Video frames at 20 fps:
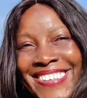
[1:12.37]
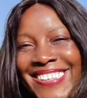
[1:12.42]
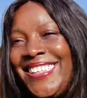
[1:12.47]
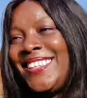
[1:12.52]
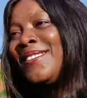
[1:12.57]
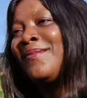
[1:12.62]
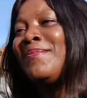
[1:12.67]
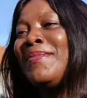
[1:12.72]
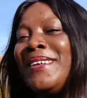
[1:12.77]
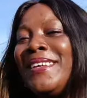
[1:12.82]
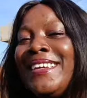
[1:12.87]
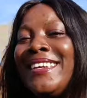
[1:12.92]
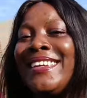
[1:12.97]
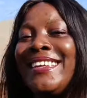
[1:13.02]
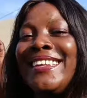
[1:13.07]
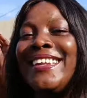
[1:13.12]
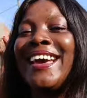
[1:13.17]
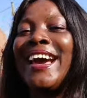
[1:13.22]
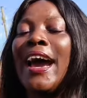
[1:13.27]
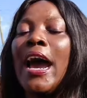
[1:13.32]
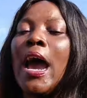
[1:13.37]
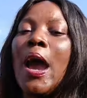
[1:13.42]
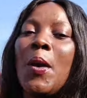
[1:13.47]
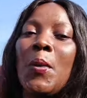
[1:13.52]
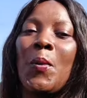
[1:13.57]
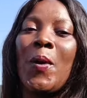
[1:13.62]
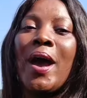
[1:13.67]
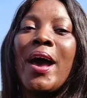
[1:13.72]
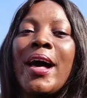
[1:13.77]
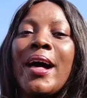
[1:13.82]
It's been a
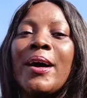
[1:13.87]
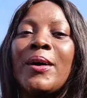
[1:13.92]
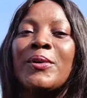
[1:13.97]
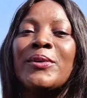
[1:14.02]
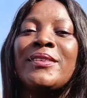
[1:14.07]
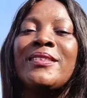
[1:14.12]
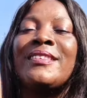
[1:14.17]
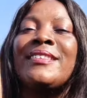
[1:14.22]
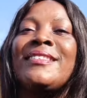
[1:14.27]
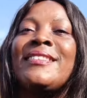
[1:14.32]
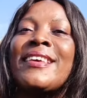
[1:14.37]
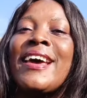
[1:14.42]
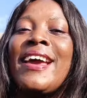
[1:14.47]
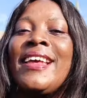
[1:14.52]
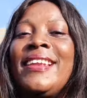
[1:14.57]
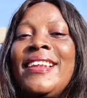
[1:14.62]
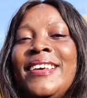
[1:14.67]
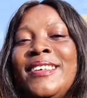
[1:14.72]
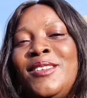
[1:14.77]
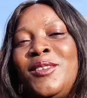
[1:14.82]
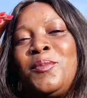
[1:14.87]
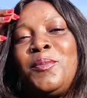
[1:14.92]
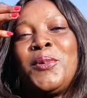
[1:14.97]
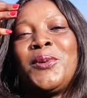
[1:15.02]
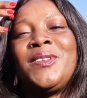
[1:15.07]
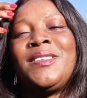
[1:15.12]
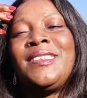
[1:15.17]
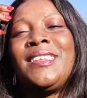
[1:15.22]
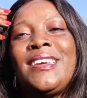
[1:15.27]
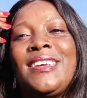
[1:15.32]
while since I last
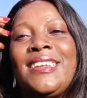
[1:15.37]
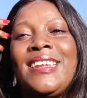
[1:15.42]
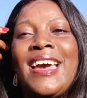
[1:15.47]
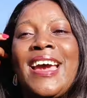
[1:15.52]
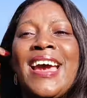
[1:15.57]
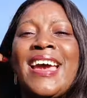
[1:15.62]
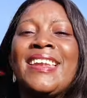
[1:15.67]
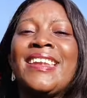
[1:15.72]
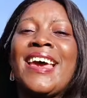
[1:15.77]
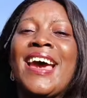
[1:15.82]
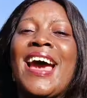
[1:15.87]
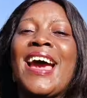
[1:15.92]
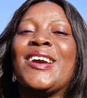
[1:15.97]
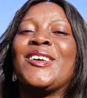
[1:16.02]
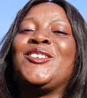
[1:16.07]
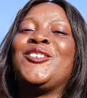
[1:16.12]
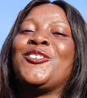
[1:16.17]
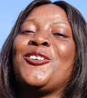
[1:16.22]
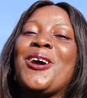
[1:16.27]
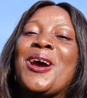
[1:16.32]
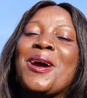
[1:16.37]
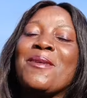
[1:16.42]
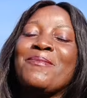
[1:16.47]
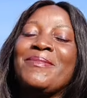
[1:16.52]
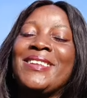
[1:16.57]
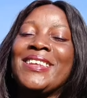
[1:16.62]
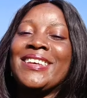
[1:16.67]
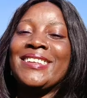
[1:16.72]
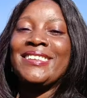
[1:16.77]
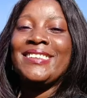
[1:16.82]
posted an actual
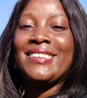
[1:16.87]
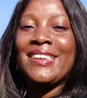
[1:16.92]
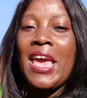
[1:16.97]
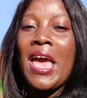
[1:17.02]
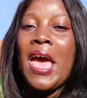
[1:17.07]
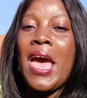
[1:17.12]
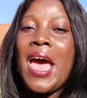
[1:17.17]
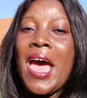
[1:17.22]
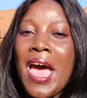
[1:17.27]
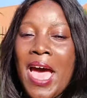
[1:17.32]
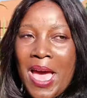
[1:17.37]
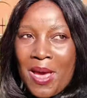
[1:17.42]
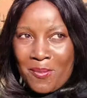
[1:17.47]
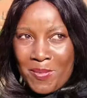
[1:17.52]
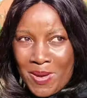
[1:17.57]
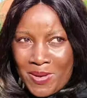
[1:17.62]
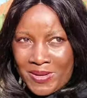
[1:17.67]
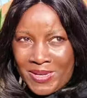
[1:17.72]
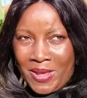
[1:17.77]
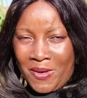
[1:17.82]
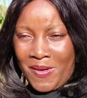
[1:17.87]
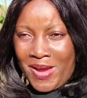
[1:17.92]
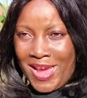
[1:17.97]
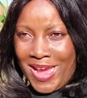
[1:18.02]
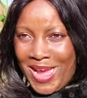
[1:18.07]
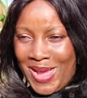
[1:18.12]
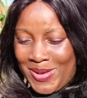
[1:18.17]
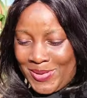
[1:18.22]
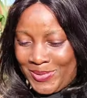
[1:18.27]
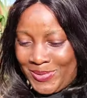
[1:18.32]
update about our
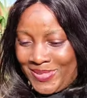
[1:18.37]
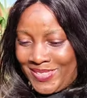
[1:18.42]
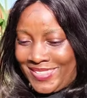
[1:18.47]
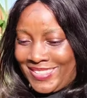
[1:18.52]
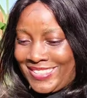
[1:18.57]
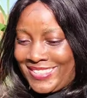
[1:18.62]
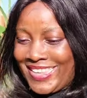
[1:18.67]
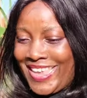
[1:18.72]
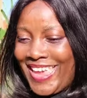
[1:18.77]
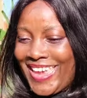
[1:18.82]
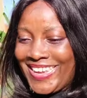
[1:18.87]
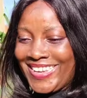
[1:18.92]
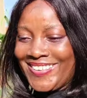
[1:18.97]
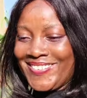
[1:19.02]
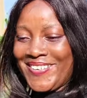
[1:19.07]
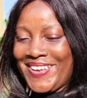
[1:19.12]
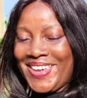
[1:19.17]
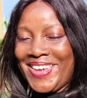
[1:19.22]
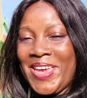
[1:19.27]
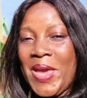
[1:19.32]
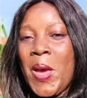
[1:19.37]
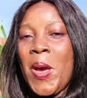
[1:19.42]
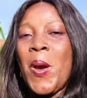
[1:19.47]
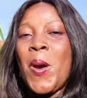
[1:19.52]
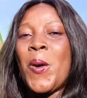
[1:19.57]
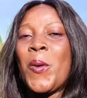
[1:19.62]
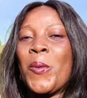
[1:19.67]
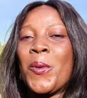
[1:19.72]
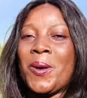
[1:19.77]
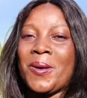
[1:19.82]
house. Anyway,
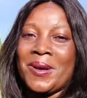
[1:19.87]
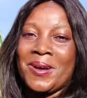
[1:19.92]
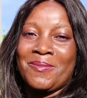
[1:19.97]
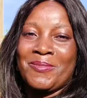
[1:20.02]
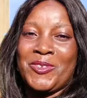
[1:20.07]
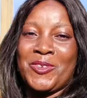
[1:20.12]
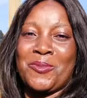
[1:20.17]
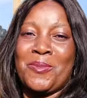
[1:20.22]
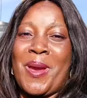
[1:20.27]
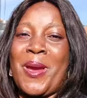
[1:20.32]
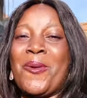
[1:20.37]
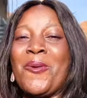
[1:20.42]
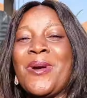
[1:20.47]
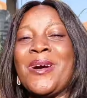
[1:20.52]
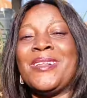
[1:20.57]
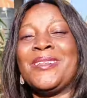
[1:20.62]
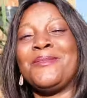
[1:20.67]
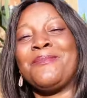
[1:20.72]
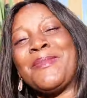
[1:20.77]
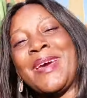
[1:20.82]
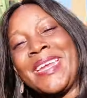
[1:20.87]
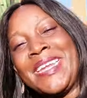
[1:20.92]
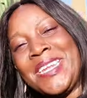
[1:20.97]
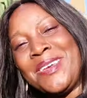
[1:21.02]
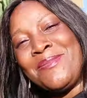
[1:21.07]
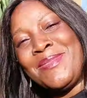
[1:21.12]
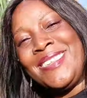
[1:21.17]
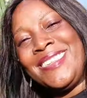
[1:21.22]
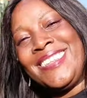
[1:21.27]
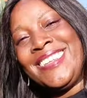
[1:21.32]
welcome to my world. My
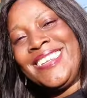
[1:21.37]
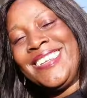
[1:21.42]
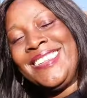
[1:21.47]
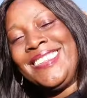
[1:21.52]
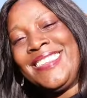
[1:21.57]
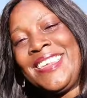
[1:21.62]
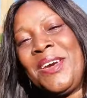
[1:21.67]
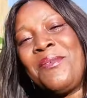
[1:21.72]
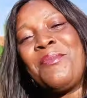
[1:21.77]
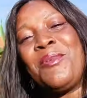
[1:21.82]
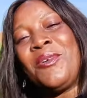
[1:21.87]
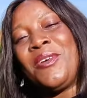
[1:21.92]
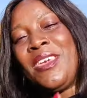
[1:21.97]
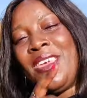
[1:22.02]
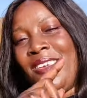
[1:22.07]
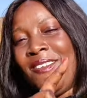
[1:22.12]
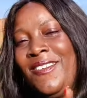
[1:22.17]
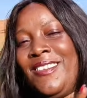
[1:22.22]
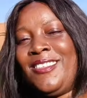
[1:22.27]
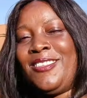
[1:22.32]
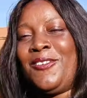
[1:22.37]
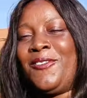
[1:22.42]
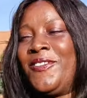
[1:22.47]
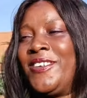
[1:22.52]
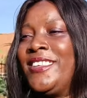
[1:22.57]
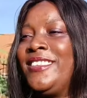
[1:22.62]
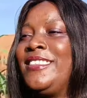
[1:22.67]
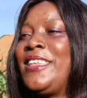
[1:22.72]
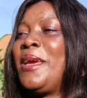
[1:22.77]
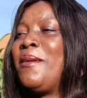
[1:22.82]
name is Linzabu. If it's your
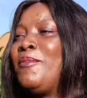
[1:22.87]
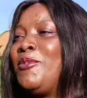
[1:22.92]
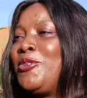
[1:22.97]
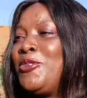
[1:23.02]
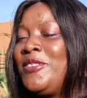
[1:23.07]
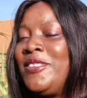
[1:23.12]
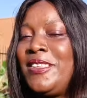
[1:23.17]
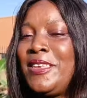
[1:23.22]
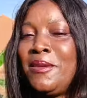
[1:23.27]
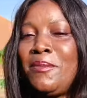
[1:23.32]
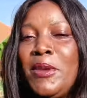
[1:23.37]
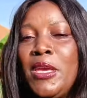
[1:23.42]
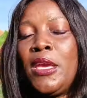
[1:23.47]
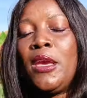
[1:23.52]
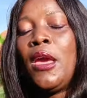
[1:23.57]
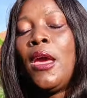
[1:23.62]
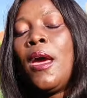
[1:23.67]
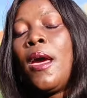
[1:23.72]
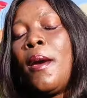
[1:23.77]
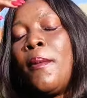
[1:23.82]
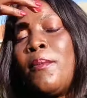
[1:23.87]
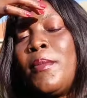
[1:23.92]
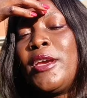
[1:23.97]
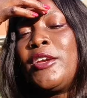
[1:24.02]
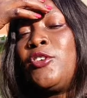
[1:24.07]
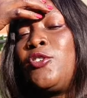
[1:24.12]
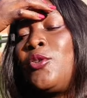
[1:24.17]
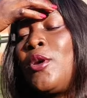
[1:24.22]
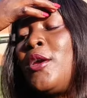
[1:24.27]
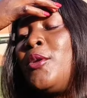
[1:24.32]
first time to see me,
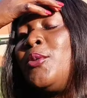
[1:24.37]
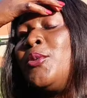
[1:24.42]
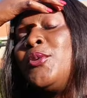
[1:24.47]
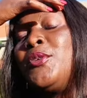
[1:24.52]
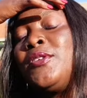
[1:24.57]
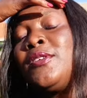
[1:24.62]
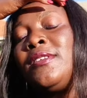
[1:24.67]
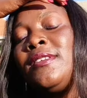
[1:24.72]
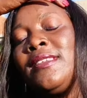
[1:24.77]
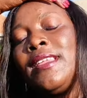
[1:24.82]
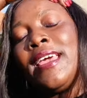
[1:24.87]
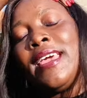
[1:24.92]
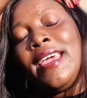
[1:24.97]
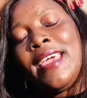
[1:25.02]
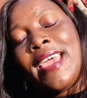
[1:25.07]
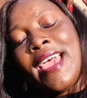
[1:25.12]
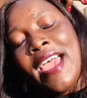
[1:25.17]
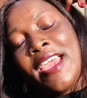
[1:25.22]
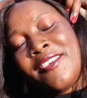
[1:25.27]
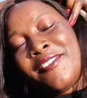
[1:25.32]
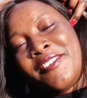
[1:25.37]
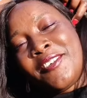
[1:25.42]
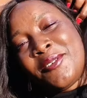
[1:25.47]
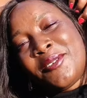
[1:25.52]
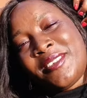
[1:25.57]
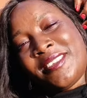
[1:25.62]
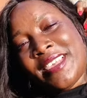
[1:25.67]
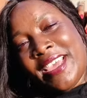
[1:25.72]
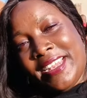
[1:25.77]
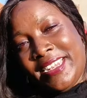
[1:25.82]
make sure you stay. I feel
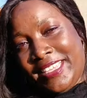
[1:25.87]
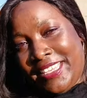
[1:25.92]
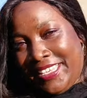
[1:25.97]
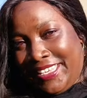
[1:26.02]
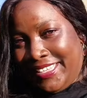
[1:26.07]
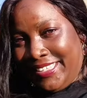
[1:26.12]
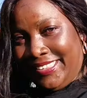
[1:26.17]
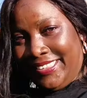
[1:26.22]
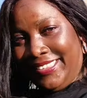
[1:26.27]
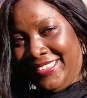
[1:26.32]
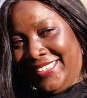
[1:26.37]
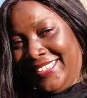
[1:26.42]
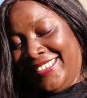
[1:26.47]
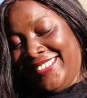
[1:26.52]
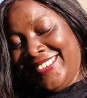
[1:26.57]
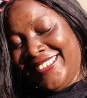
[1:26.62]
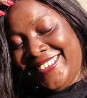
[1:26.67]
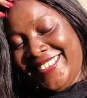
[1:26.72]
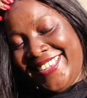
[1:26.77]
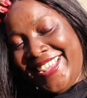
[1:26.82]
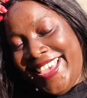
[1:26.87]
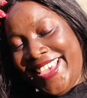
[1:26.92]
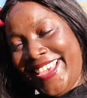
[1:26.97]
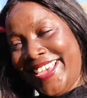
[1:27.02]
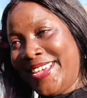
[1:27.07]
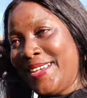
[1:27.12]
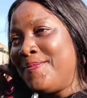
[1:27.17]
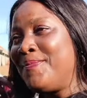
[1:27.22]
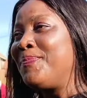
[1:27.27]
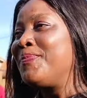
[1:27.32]
sun-kissed today.